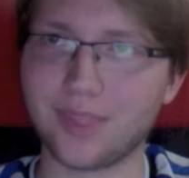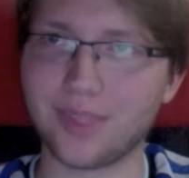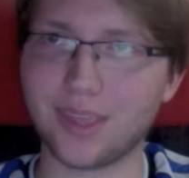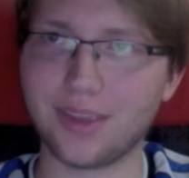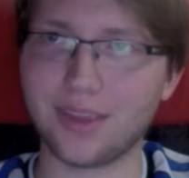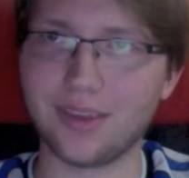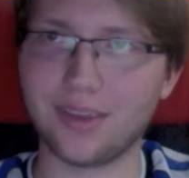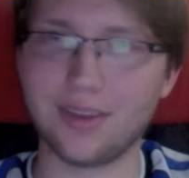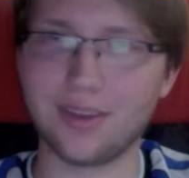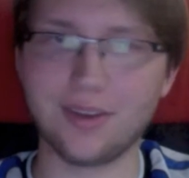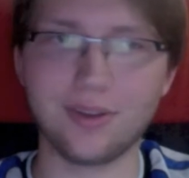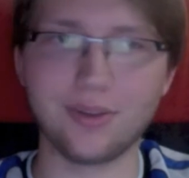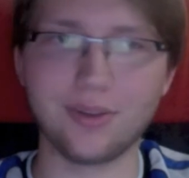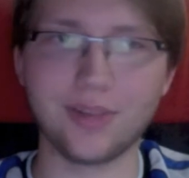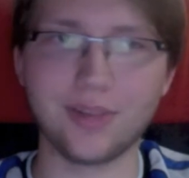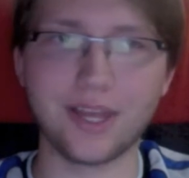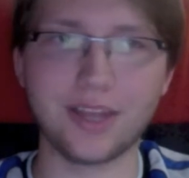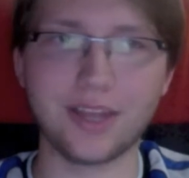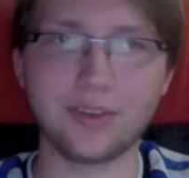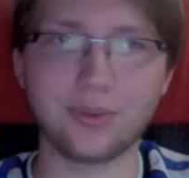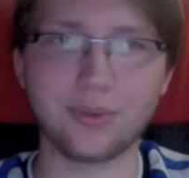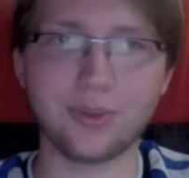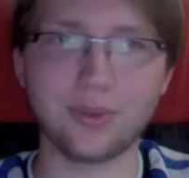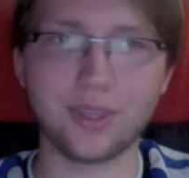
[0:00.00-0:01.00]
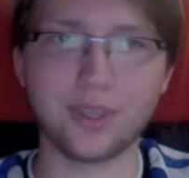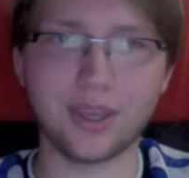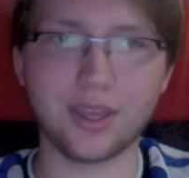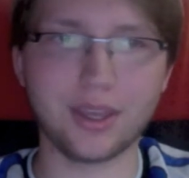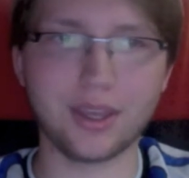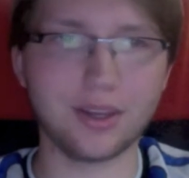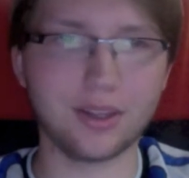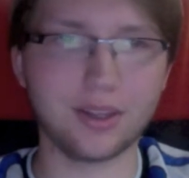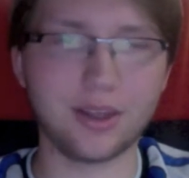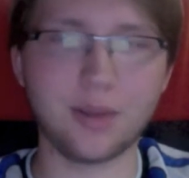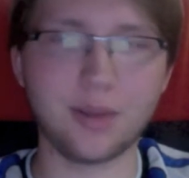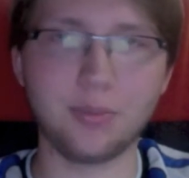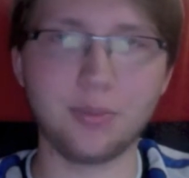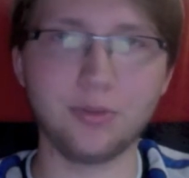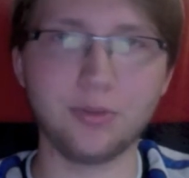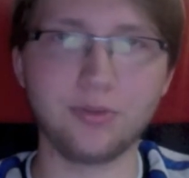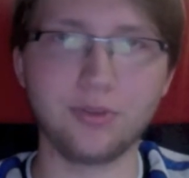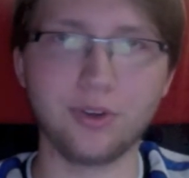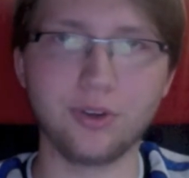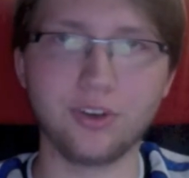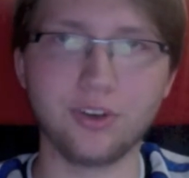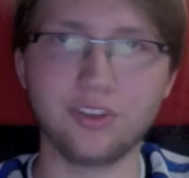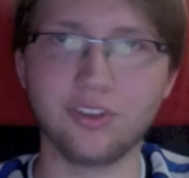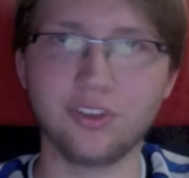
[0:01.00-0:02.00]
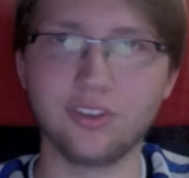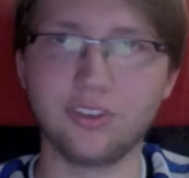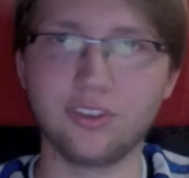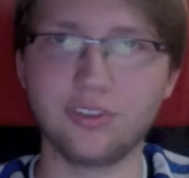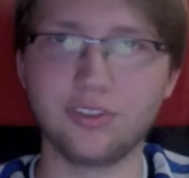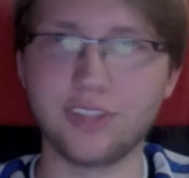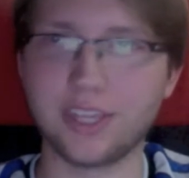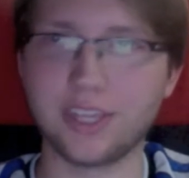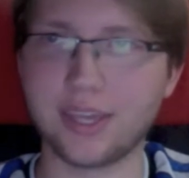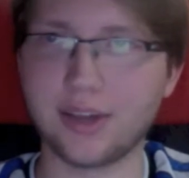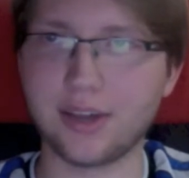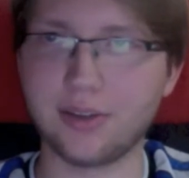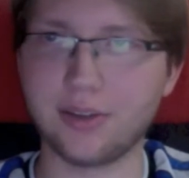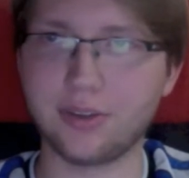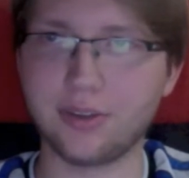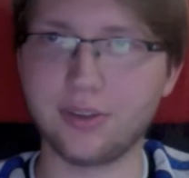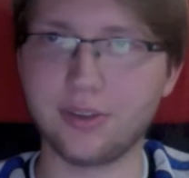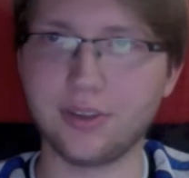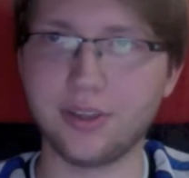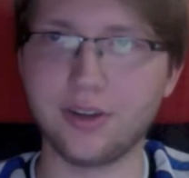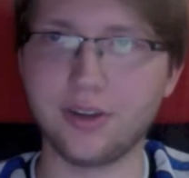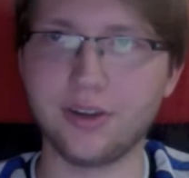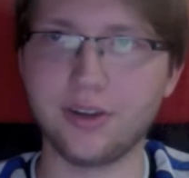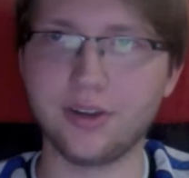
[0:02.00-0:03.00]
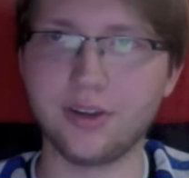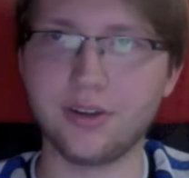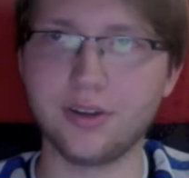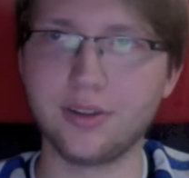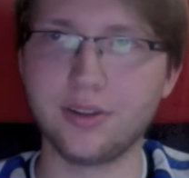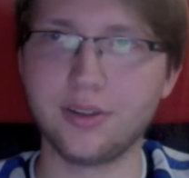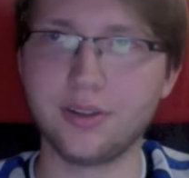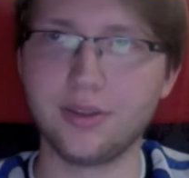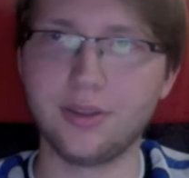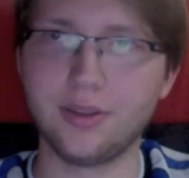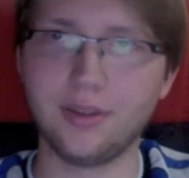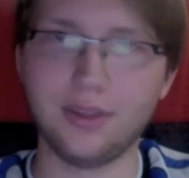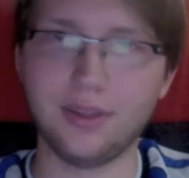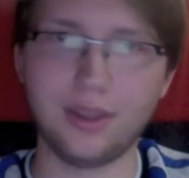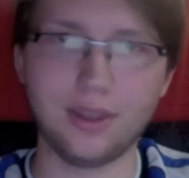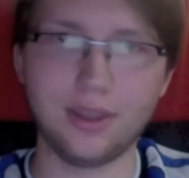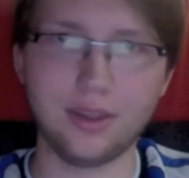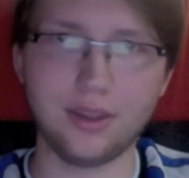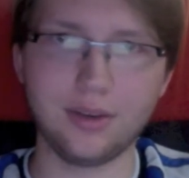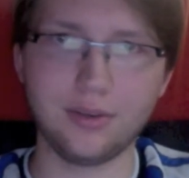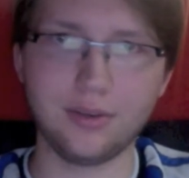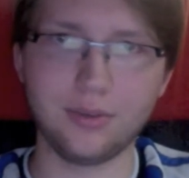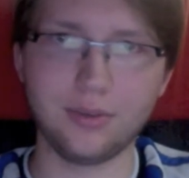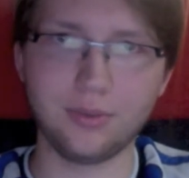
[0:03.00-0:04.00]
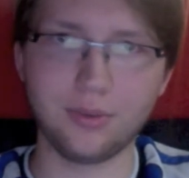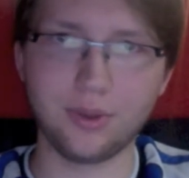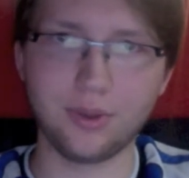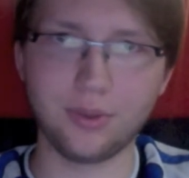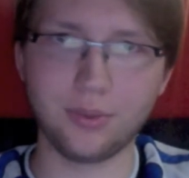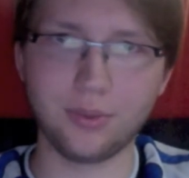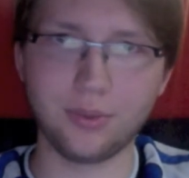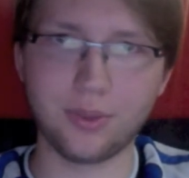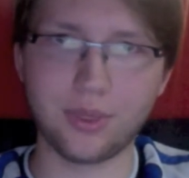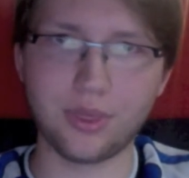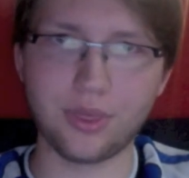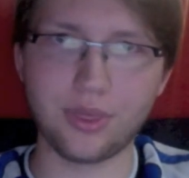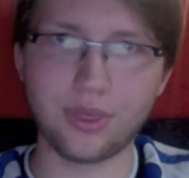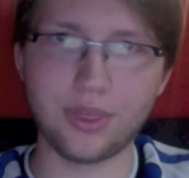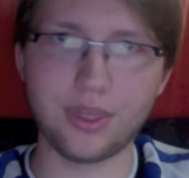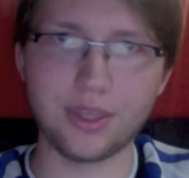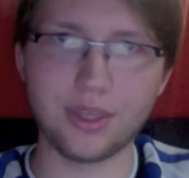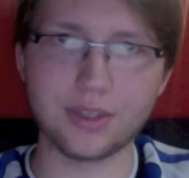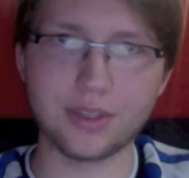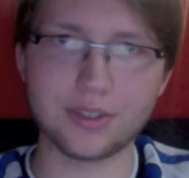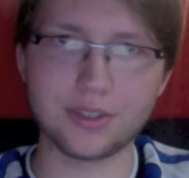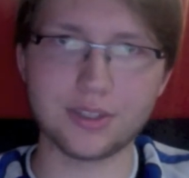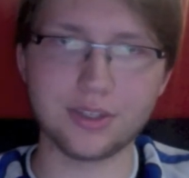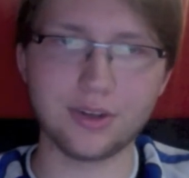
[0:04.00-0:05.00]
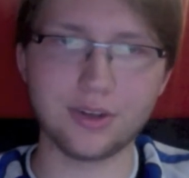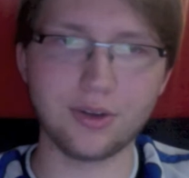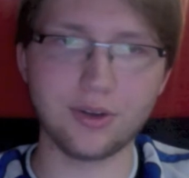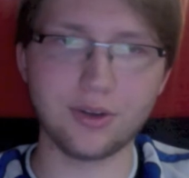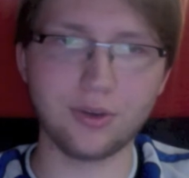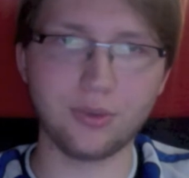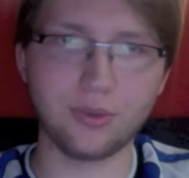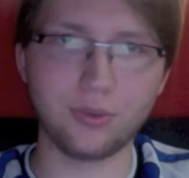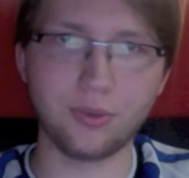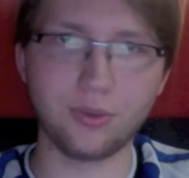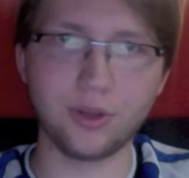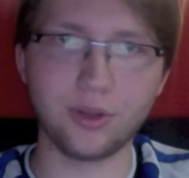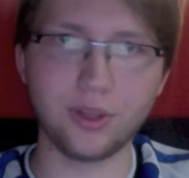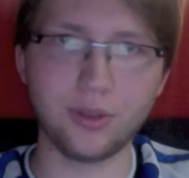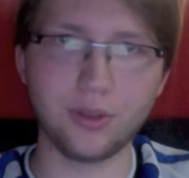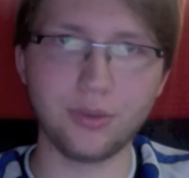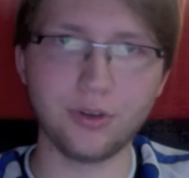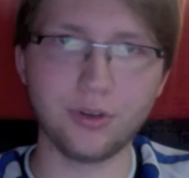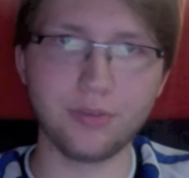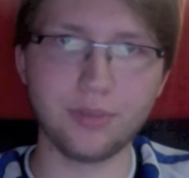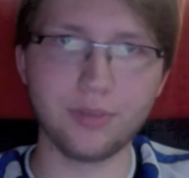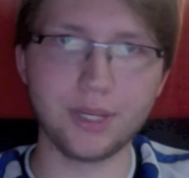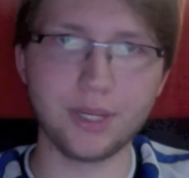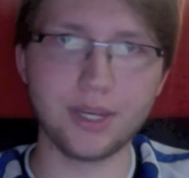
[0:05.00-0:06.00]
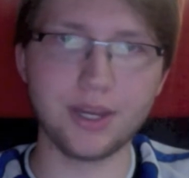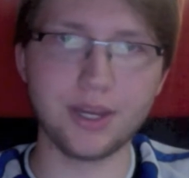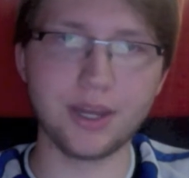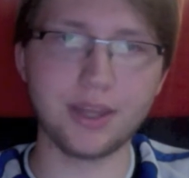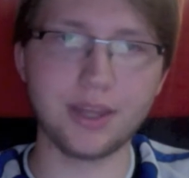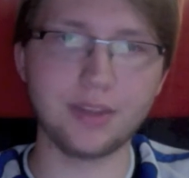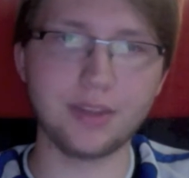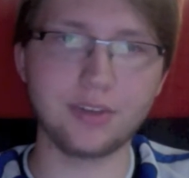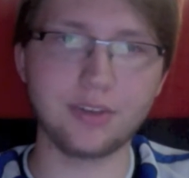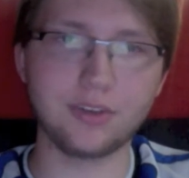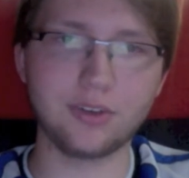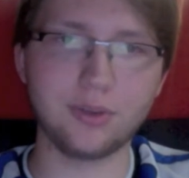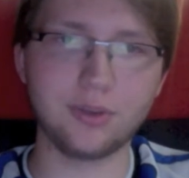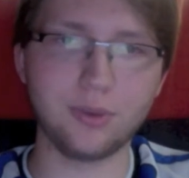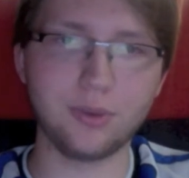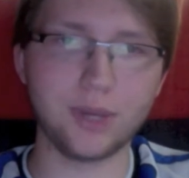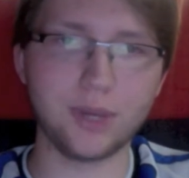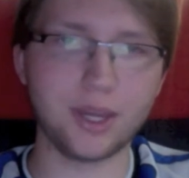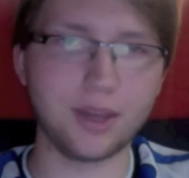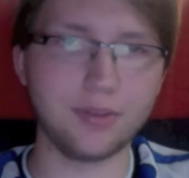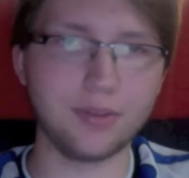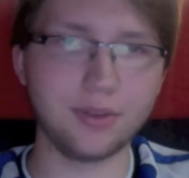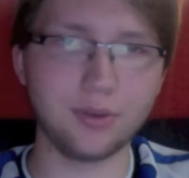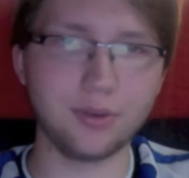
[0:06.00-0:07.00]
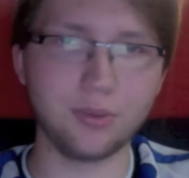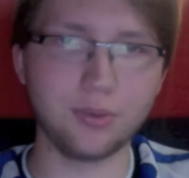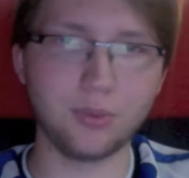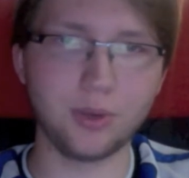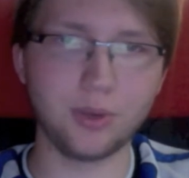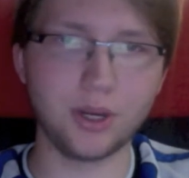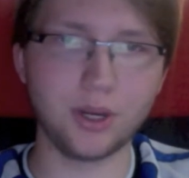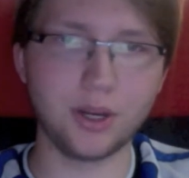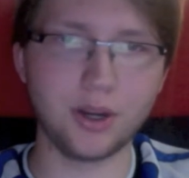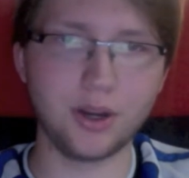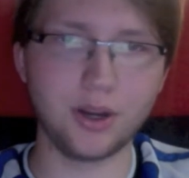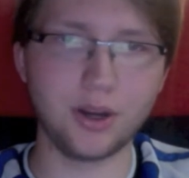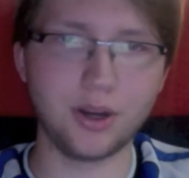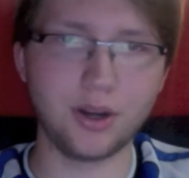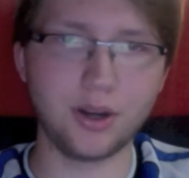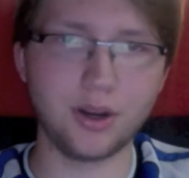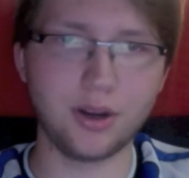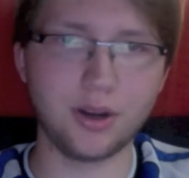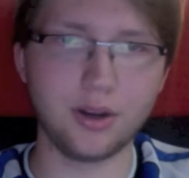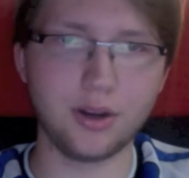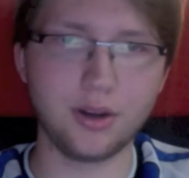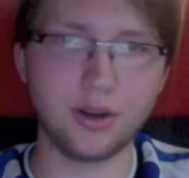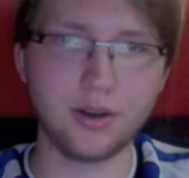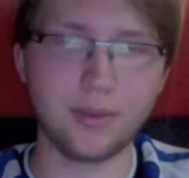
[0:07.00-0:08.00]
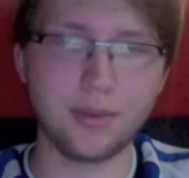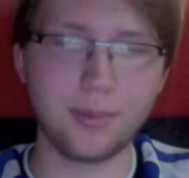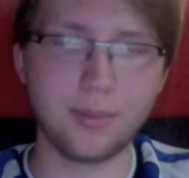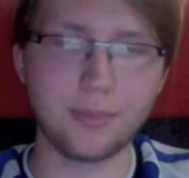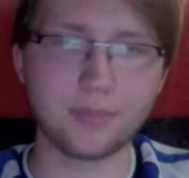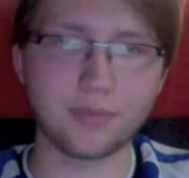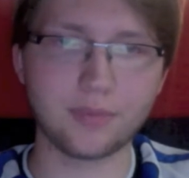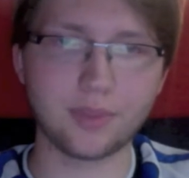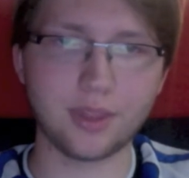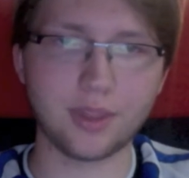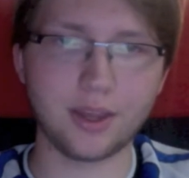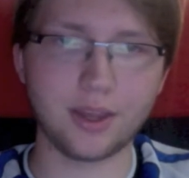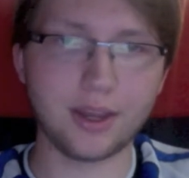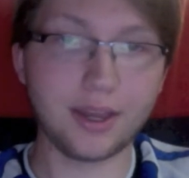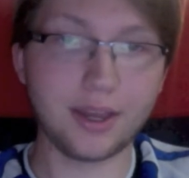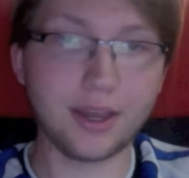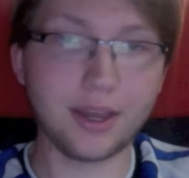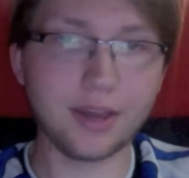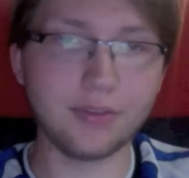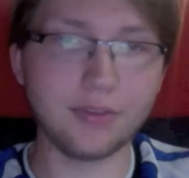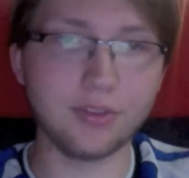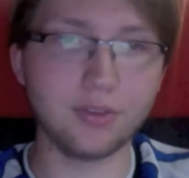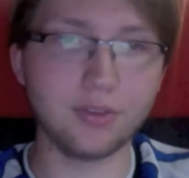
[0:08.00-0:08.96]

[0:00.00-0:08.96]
last week I had a couple versions of the calculator, and with this, really would have been nice to have it where I have the